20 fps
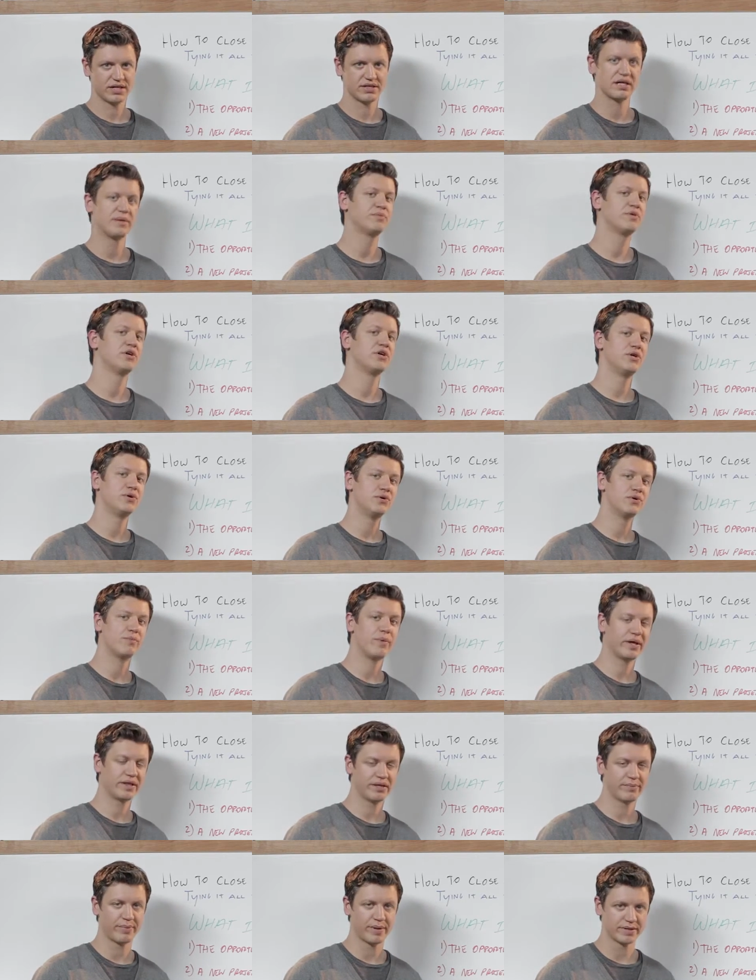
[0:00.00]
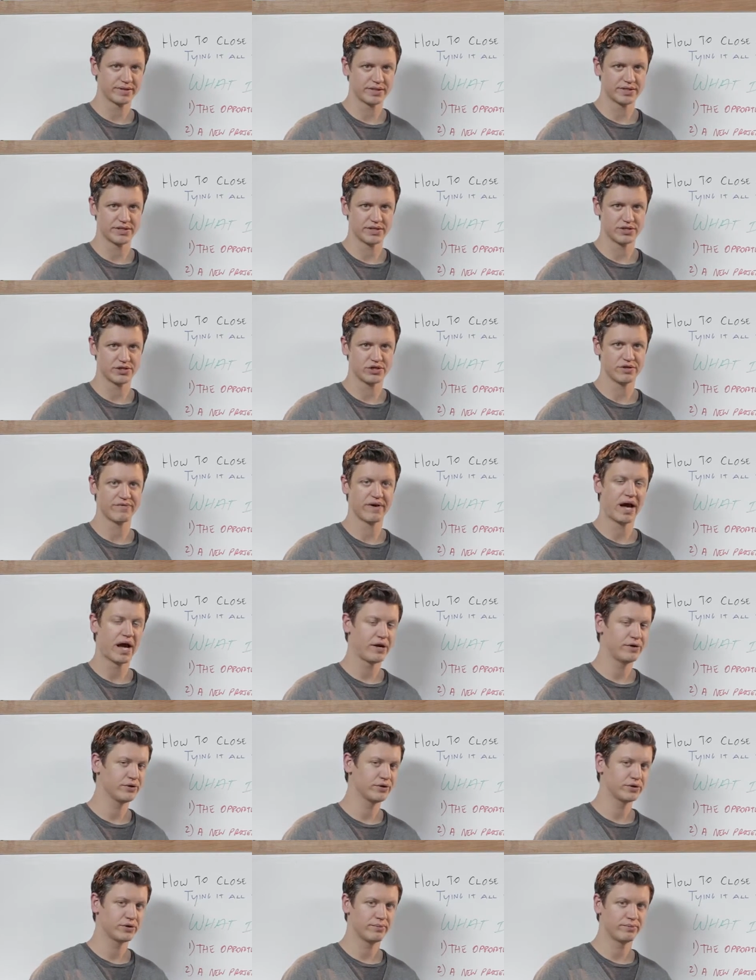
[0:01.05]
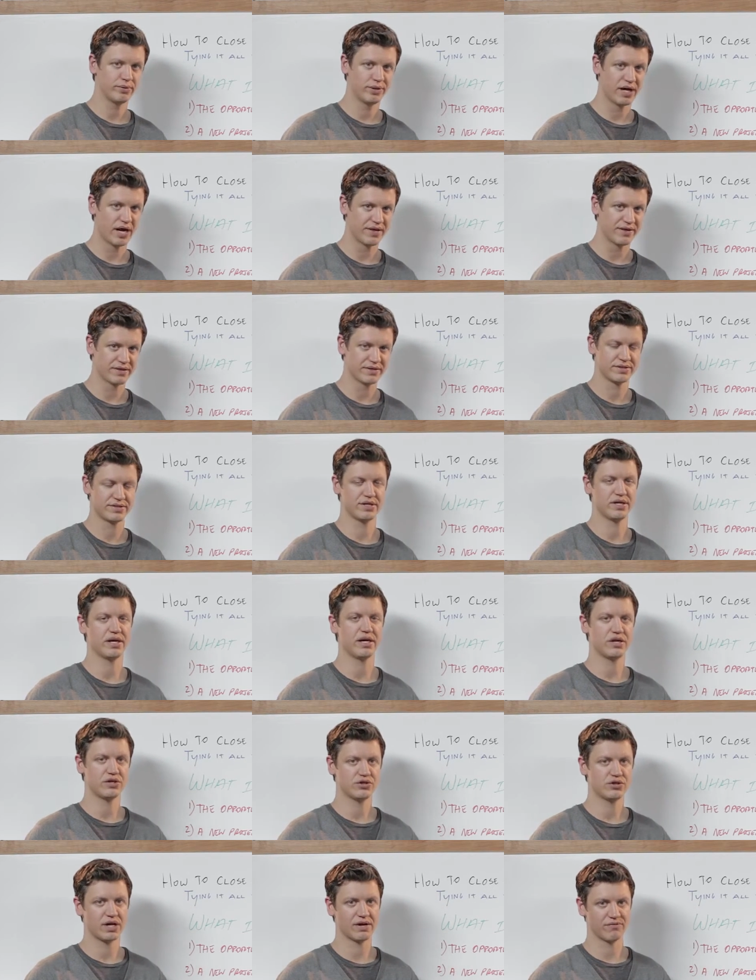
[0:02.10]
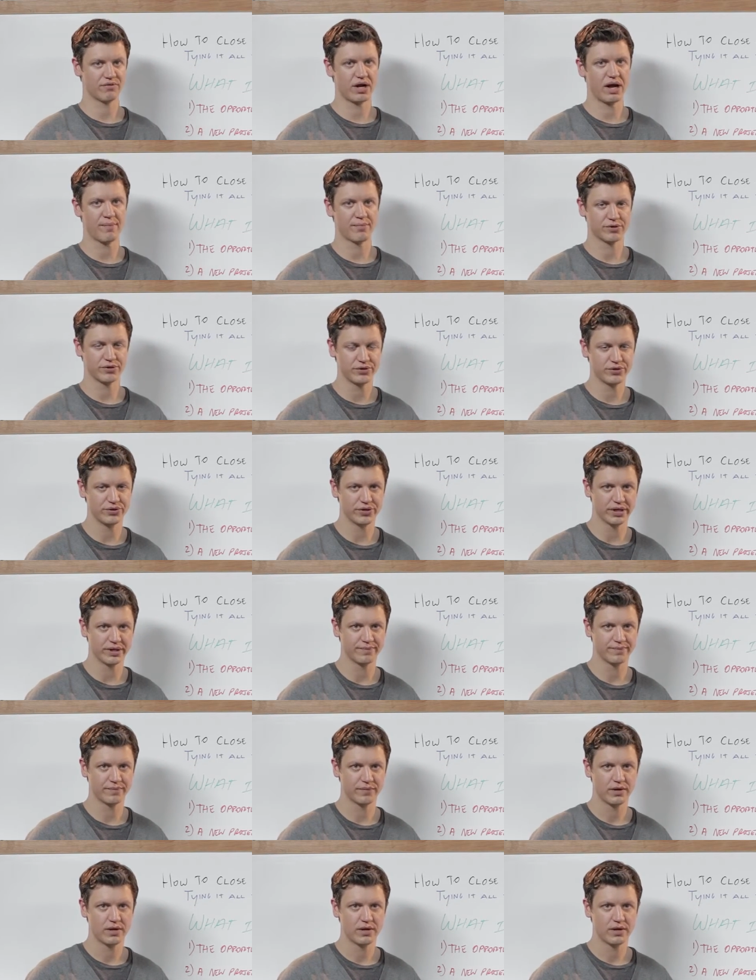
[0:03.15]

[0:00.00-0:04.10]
It's up to you to make the best decision of how you're going to apply this to each and every opportunity.